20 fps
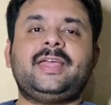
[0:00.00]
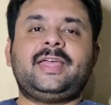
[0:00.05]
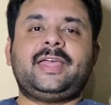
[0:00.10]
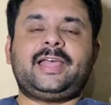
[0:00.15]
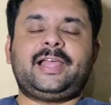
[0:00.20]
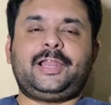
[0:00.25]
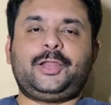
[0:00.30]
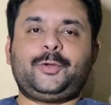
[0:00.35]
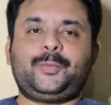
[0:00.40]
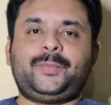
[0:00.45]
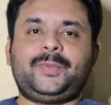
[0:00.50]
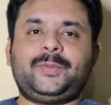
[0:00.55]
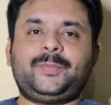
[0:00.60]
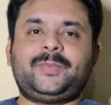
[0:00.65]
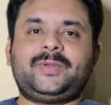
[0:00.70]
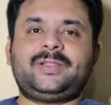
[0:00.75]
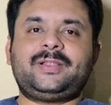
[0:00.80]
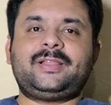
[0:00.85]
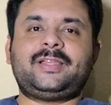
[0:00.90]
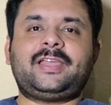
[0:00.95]
Hello
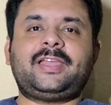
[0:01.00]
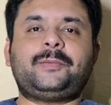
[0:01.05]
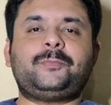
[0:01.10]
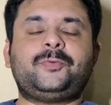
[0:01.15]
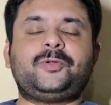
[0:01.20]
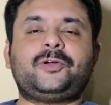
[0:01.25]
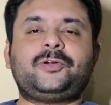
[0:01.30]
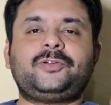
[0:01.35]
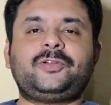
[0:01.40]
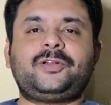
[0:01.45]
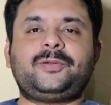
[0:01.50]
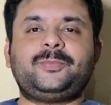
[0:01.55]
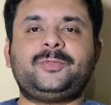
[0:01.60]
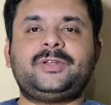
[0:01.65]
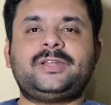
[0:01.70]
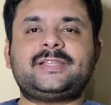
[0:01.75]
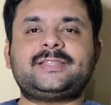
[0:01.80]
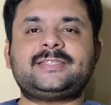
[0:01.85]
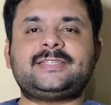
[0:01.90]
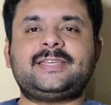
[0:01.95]
people, I'm Dr.
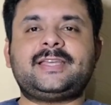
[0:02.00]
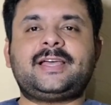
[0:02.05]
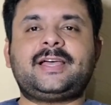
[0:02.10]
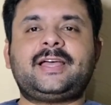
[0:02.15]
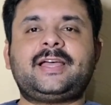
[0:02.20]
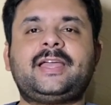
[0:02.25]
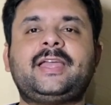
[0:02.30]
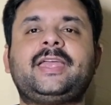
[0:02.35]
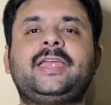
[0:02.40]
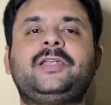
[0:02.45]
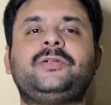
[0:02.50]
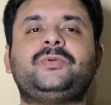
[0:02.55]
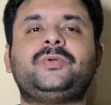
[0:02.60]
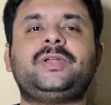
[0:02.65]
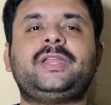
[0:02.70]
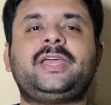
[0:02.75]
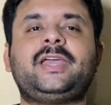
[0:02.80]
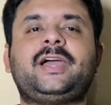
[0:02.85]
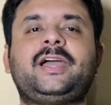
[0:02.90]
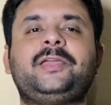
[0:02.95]
Abdullah and
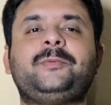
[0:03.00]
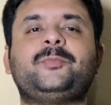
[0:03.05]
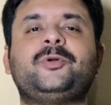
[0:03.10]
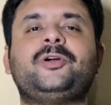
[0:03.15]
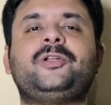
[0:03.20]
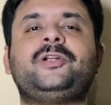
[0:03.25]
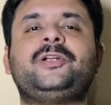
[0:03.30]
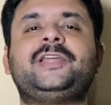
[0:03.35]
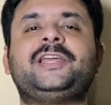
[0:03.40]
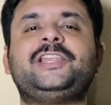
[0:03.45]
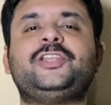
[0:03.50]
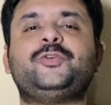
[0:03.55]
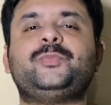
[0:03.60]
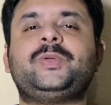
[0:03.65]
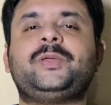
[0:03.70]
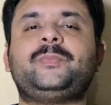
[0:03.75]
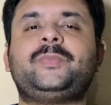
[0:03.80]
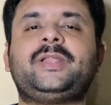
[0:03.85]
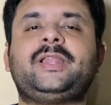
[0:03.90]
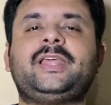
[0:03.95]
today I am going to tell you
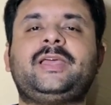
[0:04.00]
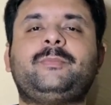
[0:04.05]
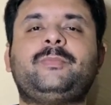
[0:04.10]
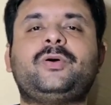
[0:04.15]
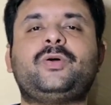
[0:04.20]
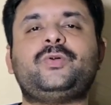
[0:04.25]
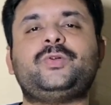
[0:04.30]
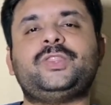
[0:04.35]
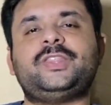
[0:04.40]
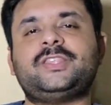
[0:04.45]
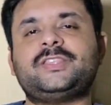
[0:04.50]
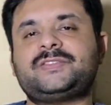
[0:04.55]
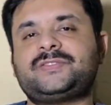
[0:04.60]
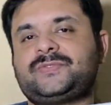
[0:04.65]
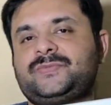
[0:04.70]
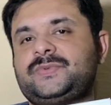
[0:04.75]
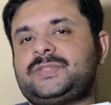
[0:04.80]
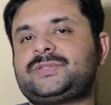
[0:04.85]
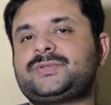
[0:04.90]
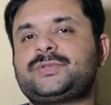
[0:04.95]
people about this
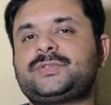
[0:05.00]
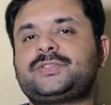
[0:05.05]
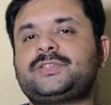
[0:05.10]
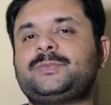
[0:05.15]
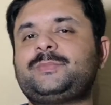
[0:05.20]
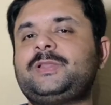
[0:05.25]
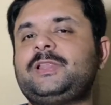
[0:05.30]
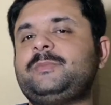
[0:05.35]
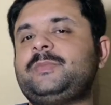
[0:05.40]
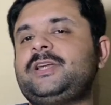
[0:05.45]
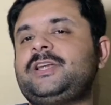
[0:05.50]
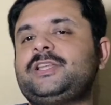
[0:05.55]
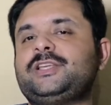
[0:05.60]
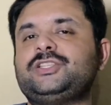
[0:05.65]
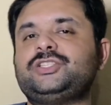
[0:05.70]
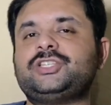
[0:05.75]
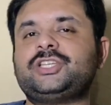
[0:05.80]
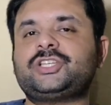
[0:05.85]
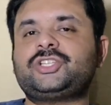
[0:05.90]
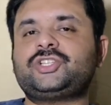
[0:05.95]
visco-supplement
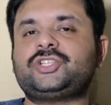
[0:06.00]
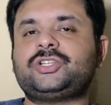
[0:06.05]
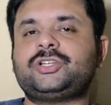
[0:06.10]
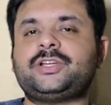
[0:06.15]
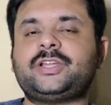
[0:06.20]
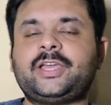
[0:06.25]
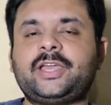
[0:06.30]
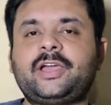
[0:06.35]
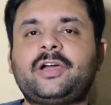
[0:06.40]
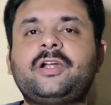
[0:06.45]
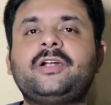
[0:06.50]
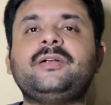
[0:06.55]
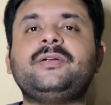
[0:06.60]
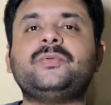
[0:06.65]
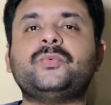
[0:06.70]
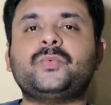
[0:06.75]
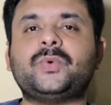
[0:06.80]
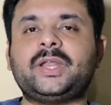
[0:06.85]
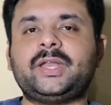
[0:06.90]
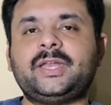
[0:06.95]
injection Diart
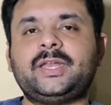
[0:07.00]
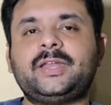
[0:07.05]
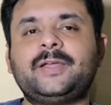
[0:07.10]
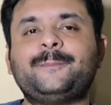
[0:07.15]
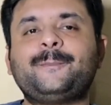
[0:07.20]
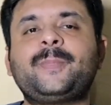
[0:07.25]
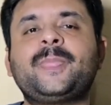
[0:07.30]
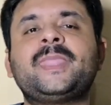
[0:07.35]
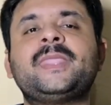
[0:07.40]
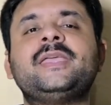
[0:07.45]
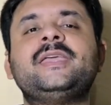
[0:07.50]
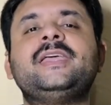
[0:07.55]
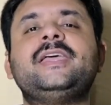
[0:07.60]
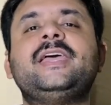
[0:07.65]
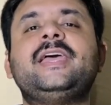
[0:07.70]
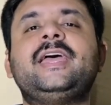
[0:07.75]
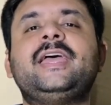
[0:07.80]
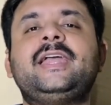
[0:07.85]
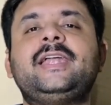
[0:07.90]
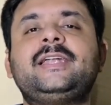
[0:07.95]
One.
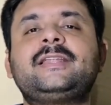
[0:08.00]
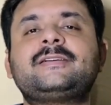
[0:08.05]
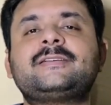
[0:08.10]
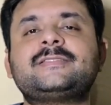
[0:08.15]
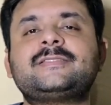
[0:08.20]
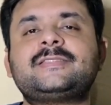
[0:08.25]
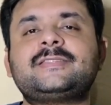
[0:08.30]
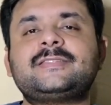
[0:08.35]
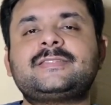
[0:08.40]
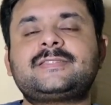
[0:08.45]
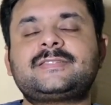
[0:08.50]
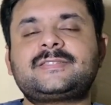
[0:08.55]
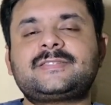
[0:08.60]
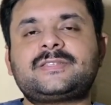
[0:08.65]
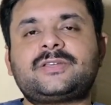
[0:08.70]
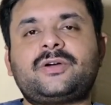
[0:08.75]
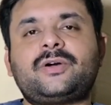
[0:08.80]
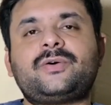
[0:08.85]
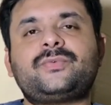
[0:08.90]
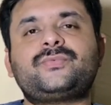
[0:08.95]
It consists
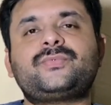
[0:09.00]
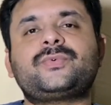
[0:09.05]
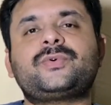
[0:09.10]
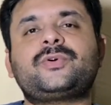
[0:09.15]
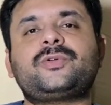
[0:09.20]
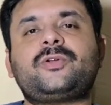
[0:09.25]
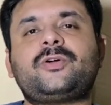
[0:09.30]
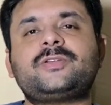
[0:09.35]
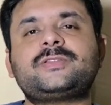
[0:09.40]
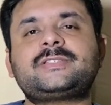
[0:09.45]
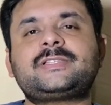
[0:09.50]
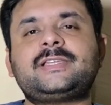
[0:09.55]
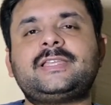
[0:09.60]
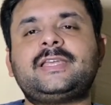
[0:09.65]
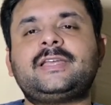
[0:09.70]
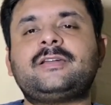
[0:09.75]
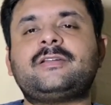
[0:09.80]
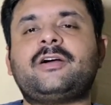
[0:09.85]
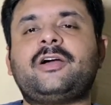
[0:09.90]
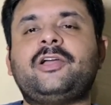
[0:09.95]
of
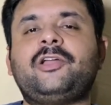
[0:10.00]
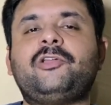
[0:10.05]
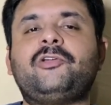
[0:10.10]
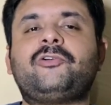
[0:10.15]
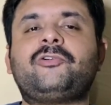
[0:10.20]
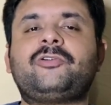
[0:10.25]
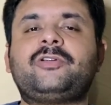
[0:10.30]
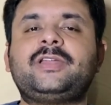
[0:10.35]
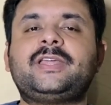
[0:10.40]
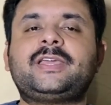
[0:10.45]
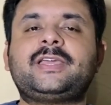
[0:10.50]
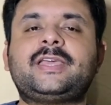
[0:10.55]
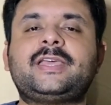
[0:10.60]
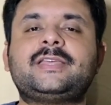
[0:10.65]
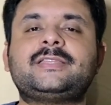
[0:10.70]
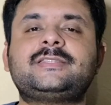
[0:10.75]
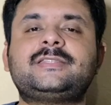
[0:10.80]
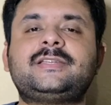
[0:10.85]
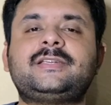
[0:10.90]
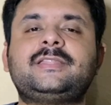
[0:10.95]
cross-linked hyaluronic
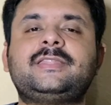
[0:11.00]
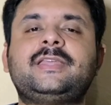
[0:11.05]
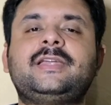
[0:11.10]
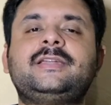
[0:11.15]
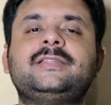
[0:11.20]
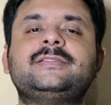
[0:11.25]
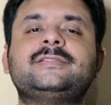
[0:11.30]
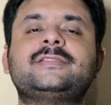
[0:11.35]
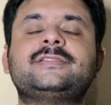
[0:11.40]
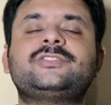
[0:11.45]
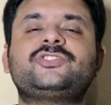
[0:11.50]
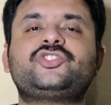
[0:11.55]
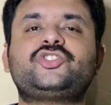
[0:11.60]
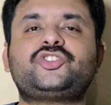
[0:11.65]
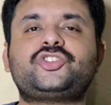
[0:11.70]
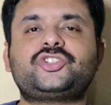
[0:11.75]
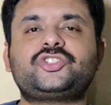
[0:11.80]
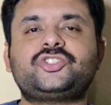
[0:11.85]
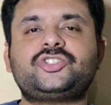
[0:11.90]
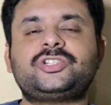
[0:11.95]
acid that is
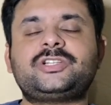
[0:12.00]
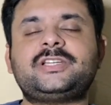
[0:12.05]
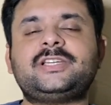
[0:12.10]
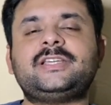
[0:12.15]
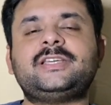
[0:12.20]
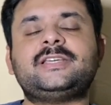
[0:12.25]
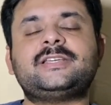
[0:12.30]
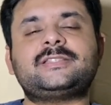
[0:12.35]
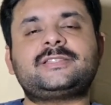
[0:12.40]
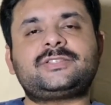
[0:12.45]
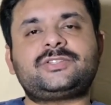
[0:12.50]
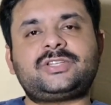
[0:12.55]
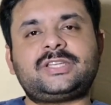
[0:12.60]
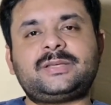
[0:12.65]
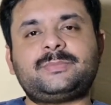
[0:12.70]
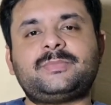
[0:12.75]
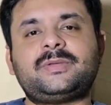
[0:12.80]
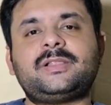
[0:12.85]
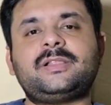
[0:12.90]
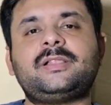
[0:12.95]
structurally
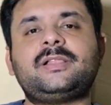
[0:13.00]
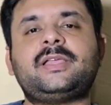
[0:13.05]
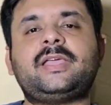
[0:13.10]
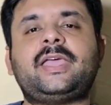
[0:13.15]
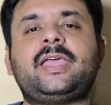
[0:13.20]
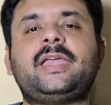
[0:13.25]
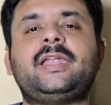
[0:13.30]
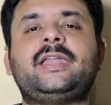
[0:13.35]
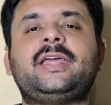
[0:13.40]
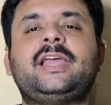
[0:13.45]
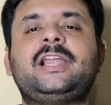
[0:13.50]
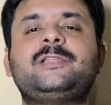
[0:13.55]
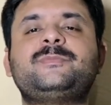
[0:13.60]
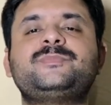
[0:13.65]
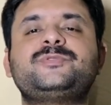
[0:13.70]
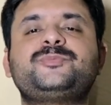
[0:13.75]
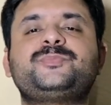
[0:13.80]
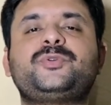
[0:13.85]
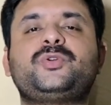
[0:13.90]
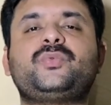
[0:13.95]
stable and helps
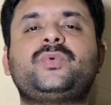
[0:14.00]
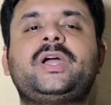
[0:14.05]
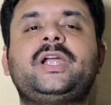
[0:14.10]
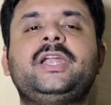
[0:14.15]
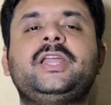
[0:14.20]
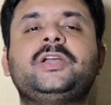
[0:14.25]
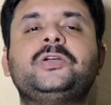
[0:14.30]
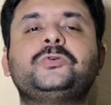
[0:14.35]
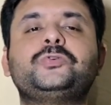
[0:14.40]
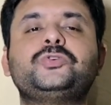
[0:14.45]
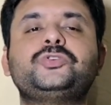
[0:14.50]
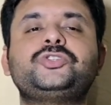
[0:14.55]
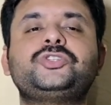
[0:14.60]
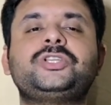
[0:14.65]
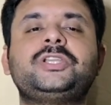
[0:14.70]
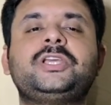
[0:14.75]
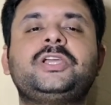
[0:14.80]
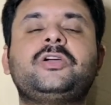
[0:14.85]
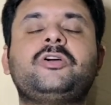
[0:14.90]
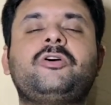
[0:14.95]
providing
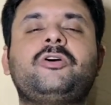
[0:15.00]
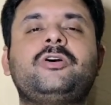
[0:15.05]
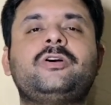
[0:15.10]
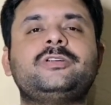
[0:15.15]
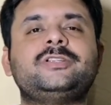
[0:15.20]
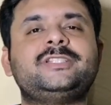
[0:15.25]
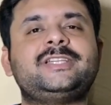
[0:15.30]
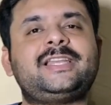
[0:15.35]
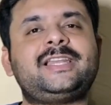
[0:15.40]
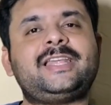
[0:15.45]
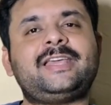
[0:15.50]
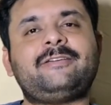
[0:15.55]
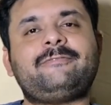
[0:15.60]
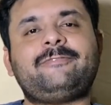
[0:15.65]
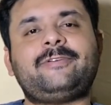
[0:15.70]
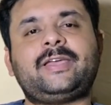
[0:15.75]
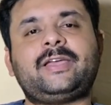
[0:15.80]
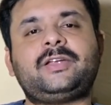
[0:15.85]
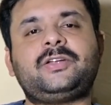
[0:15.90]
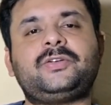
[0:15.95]
cushioning or gel
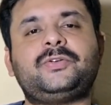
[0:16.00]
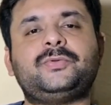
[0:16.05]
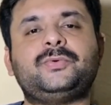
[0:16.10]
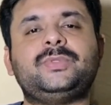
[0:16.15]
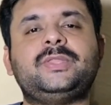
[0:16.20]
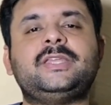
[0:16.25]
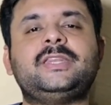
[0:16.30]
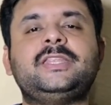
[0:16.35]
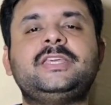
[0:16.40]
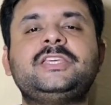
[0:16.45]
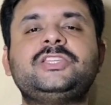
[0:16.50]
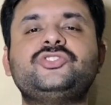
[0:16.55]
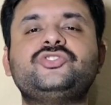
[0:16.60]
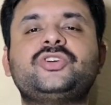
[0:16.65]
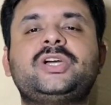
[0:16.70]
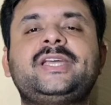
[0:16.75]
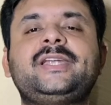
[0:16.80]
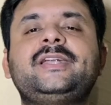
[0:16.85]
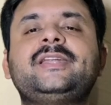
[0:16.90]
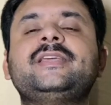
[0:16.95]
effect to the knee
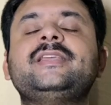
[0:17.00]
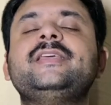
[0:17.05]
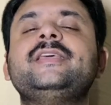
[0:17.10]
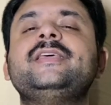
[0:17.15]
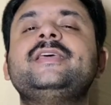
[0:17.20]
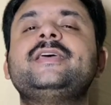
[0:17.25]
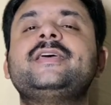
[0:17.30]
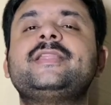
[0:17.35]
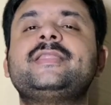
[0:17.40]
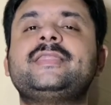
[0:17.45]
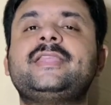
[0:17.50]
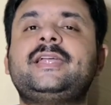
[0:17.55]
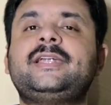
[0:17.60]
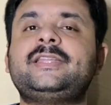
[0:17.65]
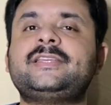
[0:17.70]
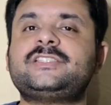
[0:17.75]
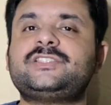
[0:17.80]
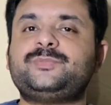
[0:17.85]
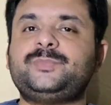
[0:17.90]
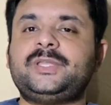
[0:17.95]
joint that
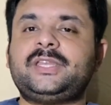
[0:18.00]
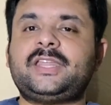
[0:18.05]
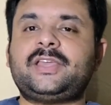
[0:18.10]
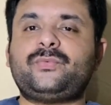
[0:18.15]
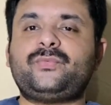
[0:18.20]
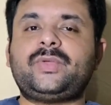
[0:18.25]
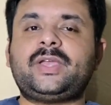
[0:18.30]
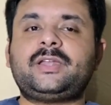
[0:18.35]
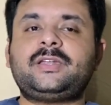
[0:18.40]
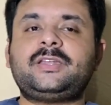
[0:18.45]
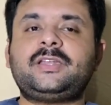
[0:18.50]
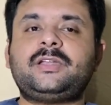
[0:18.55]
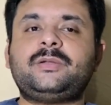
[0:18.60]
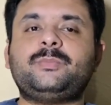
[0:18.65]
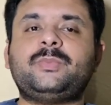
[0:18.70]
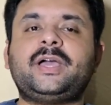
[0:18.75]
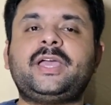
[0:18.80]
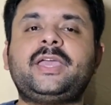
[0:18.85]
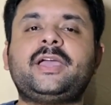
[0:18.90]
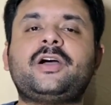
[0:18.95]
has been affected
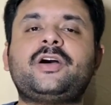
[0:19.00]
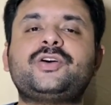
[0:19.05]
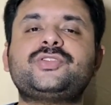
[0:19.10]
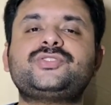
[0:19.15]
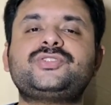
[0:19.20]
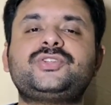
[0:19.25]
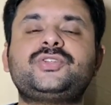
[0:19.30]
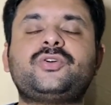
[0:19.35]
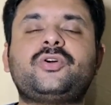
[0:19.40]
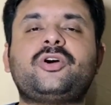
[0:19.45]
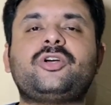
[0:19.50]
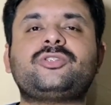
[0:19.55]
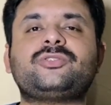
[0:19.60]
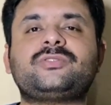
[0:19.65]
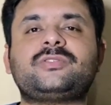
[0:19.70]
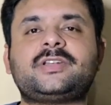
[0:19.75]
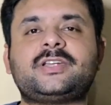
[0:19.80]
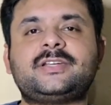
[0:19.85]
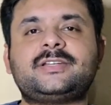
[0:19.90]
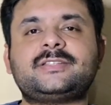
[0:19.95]
by
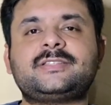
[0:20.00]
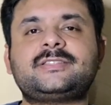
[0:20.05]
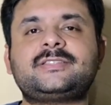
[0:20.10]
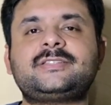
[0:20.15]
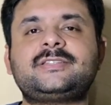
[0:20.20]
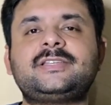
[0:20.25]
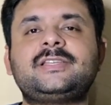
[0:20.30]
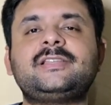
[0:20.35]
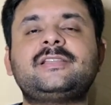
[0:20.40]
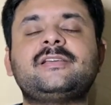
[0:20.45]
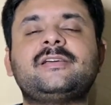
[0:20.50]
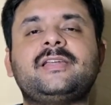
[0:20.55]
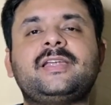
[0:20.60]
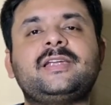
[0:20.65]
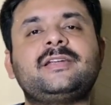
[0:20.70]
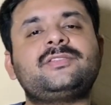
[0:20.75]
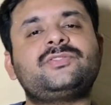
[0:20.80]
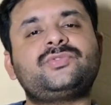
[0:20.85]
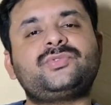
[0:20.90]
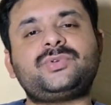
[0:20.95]
osteoarthritis till
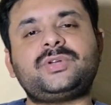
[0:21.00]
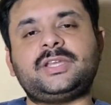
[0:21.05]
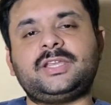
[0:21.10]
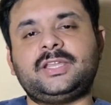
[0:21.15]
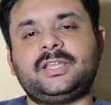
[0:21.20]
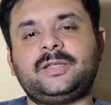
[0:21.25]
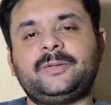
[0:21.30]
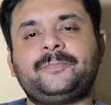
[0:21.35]
grade 3,